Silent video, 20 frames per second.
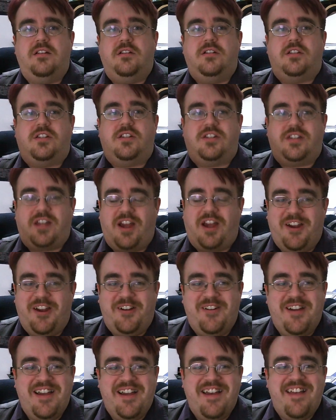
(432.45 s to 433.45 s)

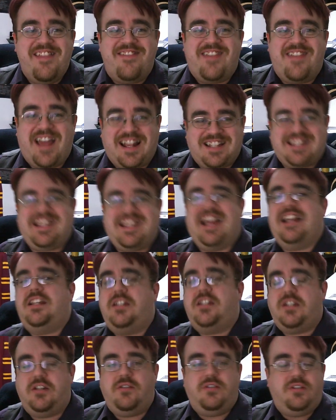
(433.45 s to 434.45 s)
So that's the
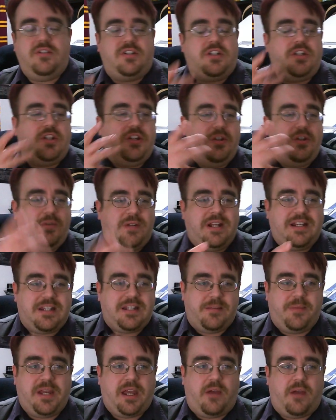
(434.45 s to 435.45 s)
attitude you need
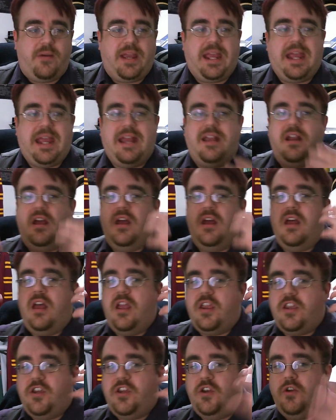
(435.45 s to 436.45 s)
to be going in.
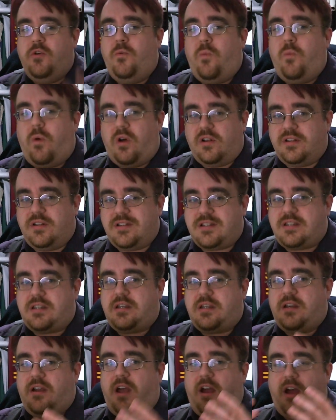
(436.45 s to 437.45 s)
You
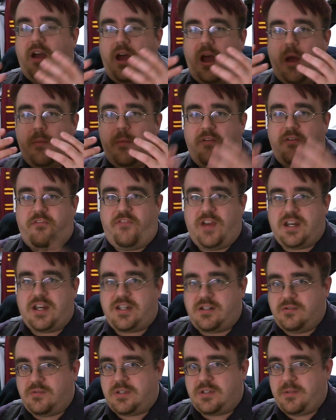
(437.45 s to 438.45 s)
want a
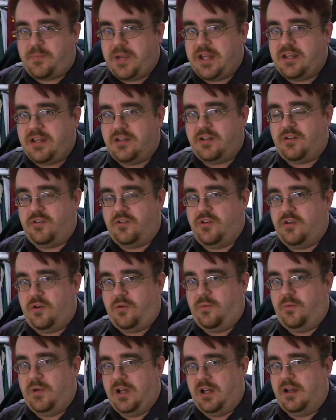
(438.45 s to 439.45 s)
professional's opinion on
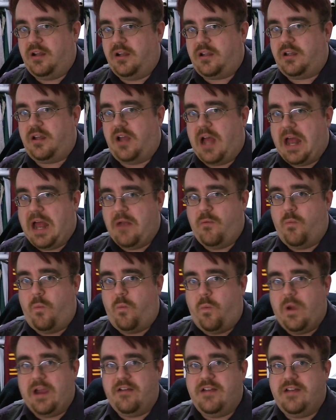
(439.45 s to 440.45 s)
your work
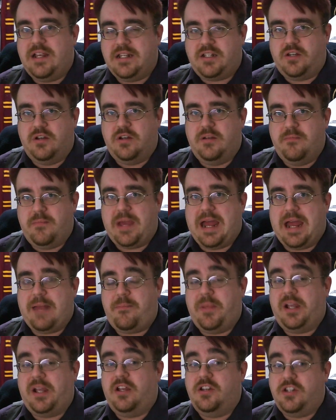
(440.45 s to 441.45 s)
and where it is good and
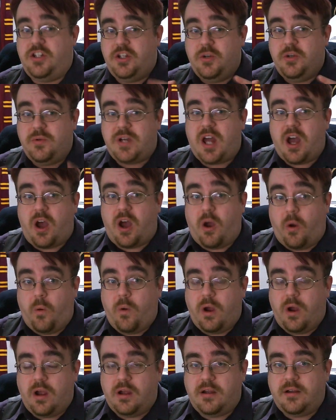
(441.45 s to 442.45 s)
bad, because you
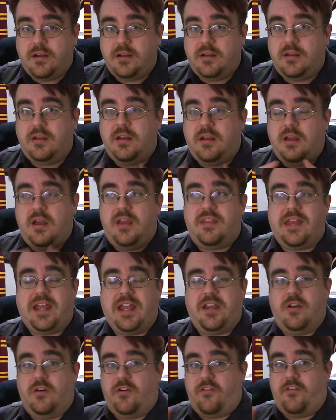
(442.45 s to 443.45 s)
know
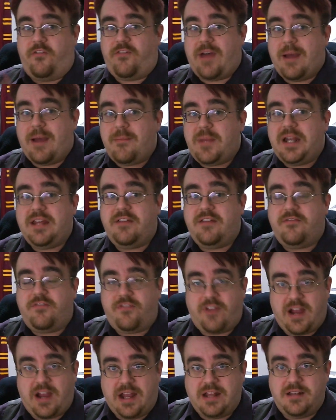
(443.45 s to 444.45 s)
that your family and
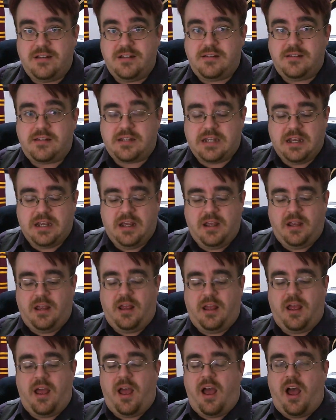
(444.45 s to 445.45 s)
friends
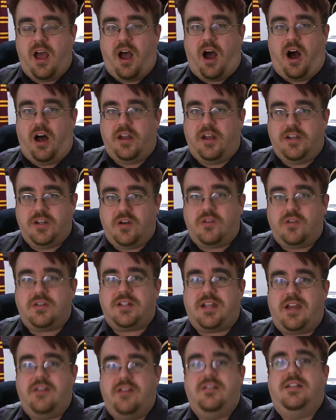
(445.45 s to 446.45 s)
are
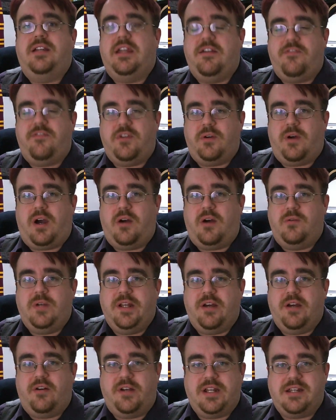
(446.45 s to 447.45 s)
not going to give you a
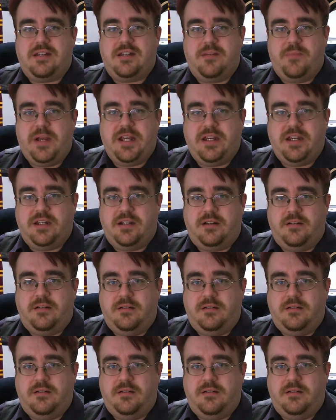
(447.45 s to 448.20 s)
wholly honest opinion.